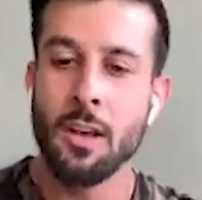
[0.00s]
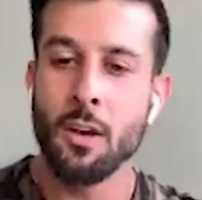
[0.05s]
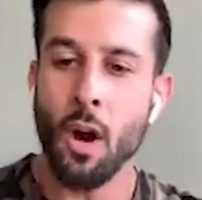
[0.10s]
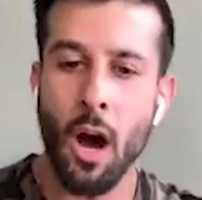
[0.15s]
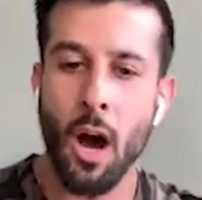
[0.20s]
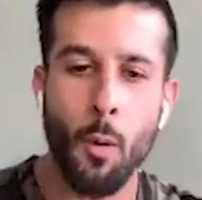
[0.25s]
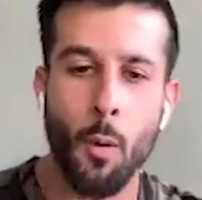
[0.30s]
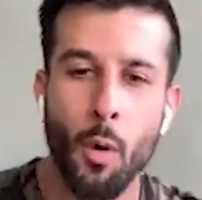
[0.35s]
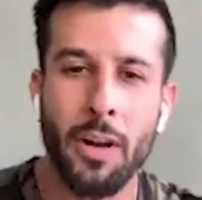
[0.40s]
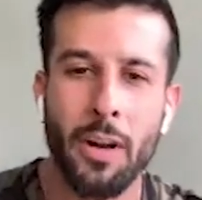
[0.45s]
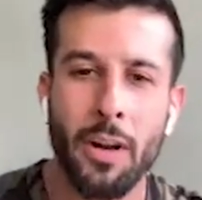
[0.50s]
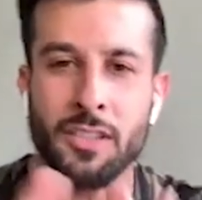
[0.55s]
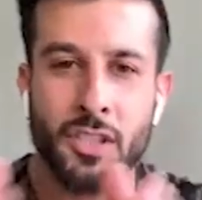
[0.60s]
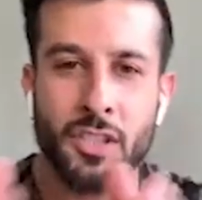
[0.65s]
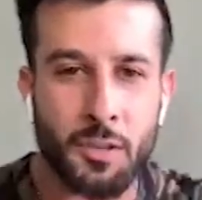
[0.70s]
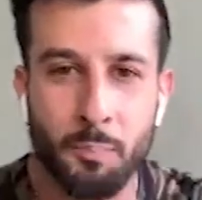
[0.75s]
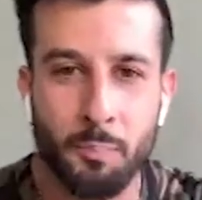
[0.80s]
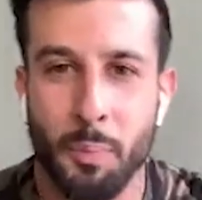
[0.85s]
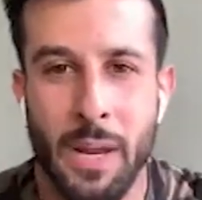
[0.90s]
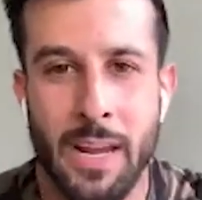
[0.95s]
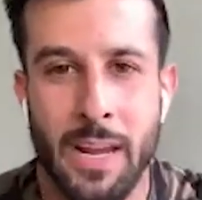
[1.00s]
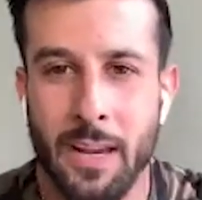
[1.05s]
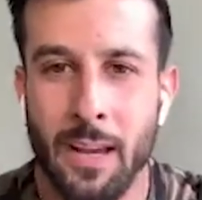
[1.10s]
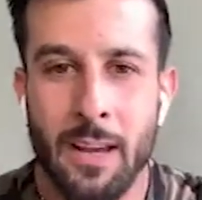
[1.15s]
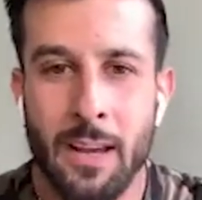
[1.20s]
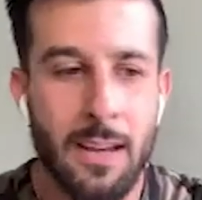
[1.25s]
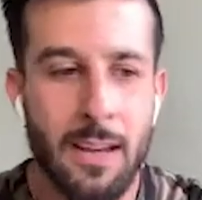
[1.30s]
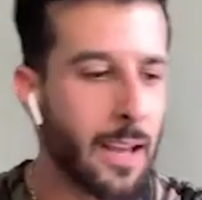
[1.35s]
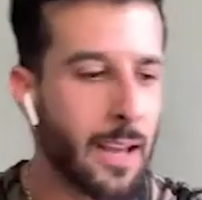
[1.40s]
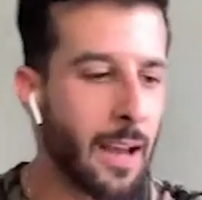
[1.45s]
I wanted to speak
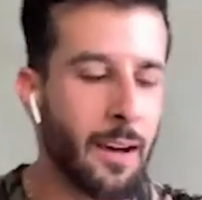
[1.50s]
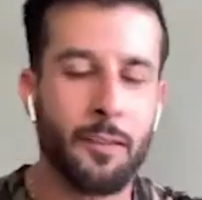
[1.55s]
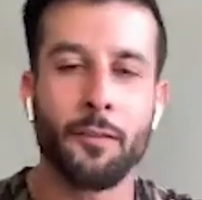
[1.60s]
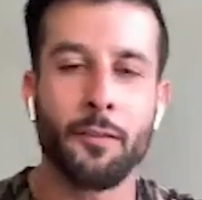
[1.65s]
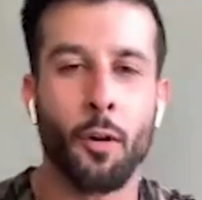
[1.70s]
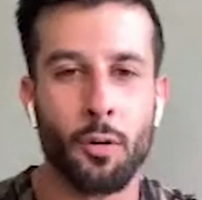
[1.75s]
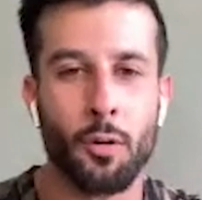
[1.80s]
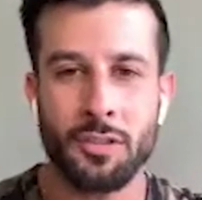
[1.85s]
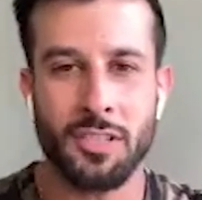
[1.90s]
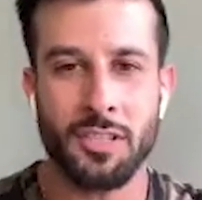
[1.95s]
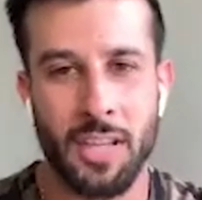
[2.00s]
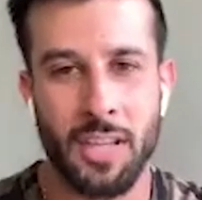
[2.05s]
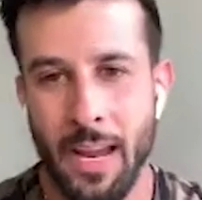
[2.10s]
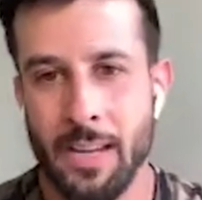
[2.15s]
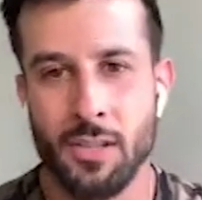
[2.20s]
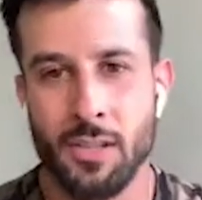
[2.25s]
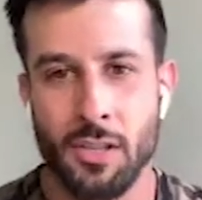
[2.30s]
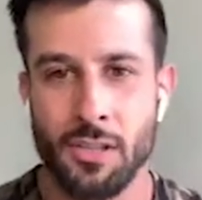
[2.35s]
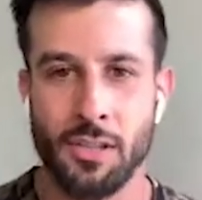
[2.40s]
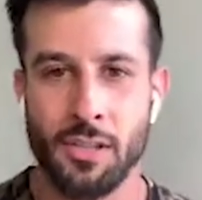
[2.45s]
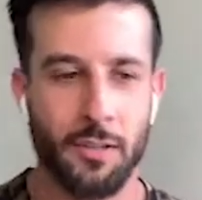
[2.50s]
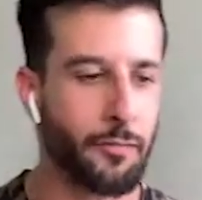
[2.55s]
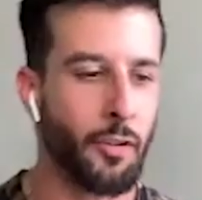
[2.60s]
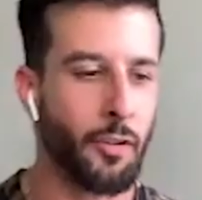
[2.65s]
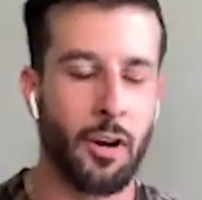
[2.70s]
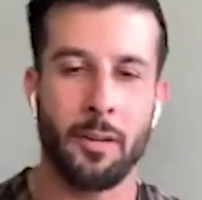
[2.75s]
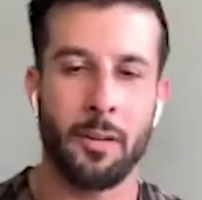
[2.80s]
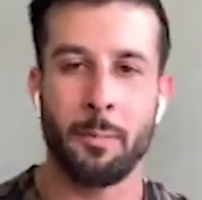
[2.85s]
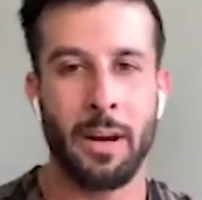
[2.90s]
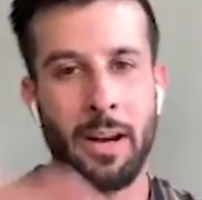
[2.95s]
on, on stages in
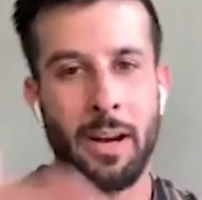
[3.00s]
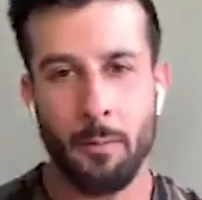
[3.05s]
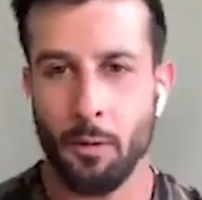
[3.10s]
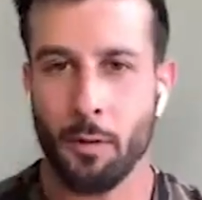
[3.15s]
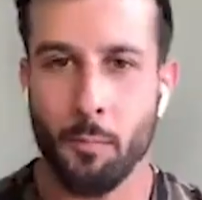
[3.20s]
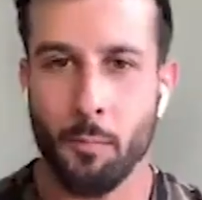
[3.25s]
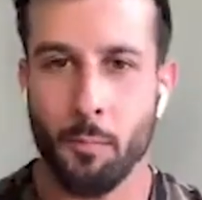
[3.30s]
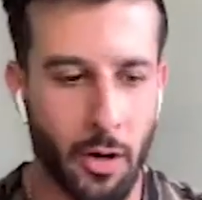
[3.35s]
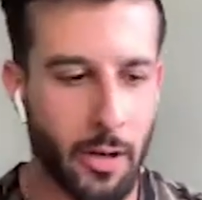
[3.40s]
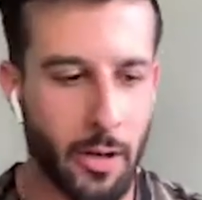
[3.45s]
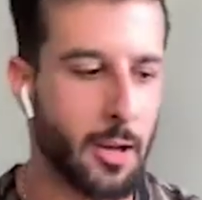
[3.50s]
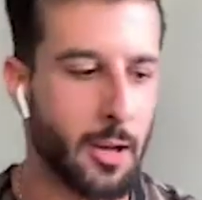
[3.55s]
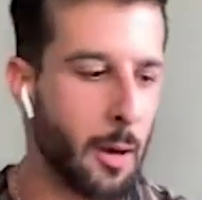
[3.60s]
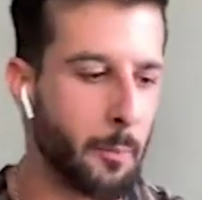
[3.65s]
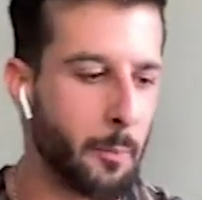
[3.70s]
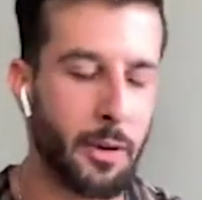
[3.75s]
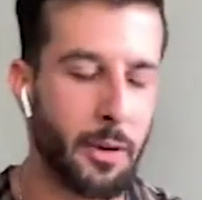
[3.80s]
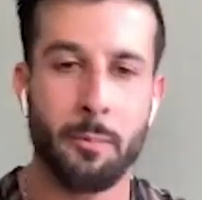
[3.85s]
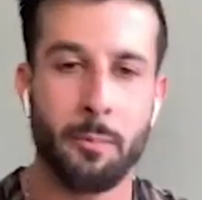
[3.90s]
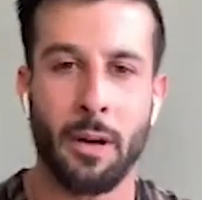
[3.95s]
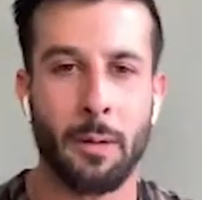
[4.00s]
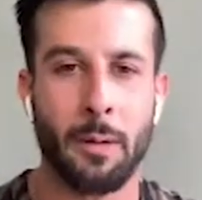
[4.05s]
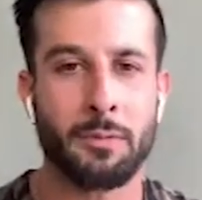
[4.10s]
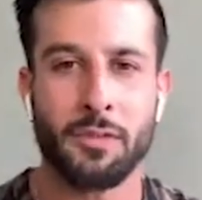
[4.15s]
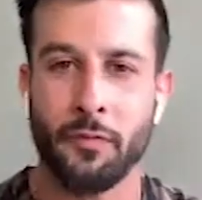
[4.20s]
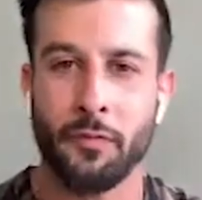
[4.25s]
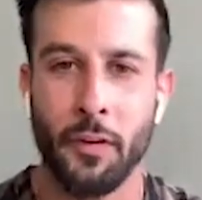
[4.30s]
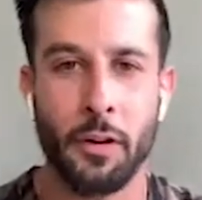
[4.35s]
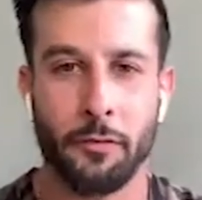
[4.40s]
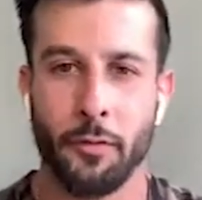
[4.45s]
front of my network marketing company, but I was
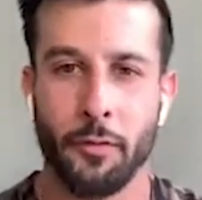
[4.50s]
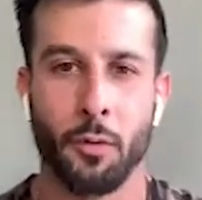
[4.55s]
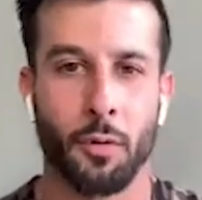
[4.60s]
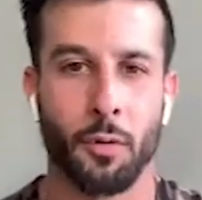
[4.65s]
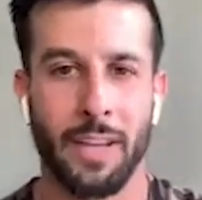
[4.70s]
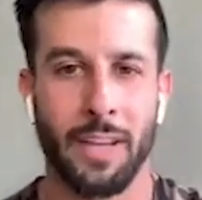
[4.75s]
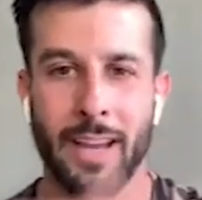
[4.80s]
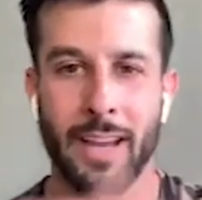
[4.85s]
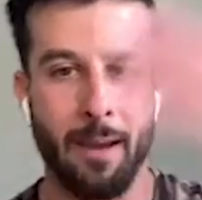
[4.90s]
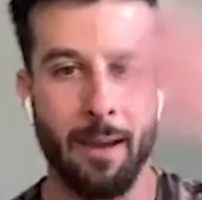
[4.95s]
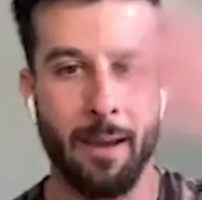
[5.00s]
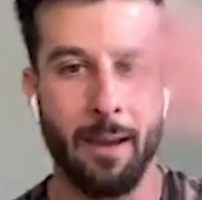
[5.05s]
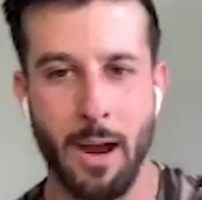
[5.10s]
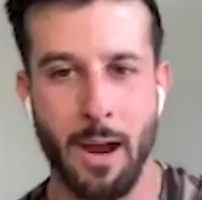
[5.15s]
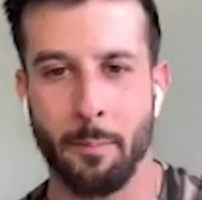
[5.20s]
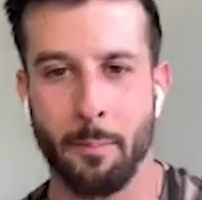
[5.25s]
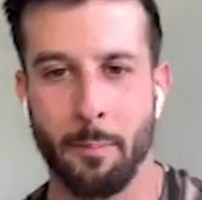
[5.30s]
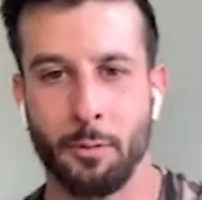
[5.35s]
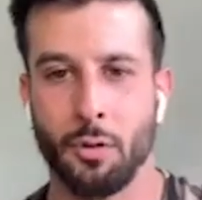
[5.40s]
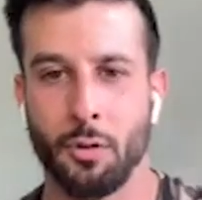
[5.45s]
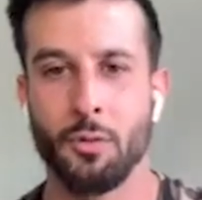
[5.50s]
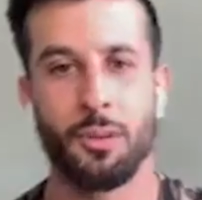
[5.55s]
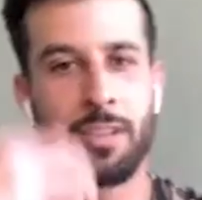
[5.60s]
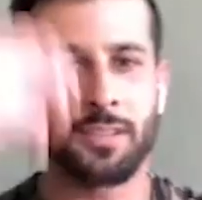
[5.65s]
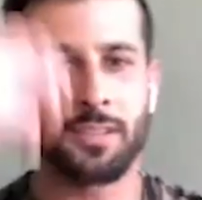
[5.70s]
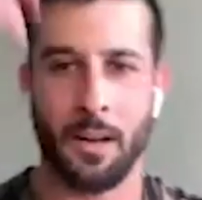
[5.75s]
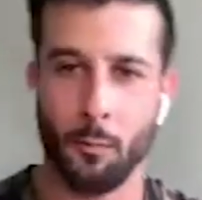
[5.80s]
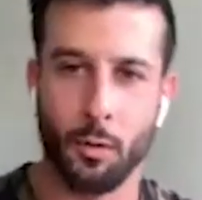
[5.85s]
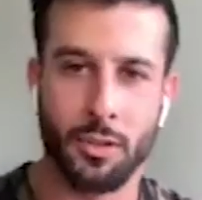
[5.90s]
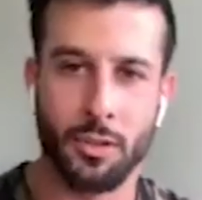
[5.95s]
fearful and they gave me opportunities I
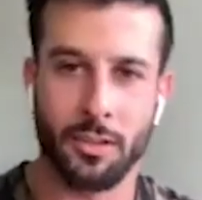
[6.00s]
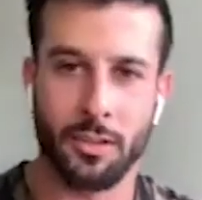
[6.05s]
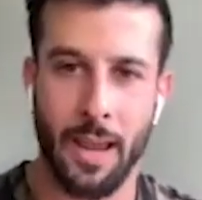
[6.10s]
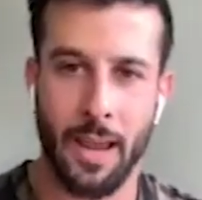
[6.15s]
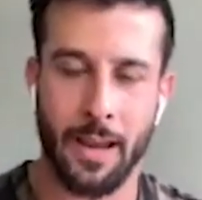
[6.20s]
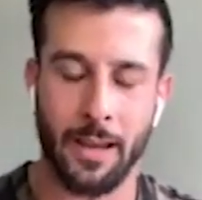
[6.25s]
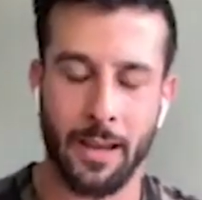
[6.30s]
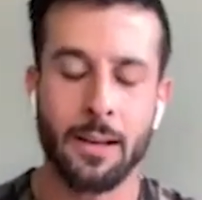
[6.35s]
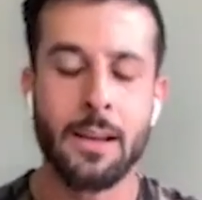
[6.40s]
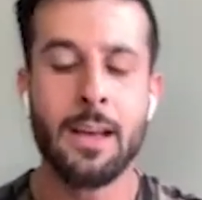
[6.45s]
wouldn't take it.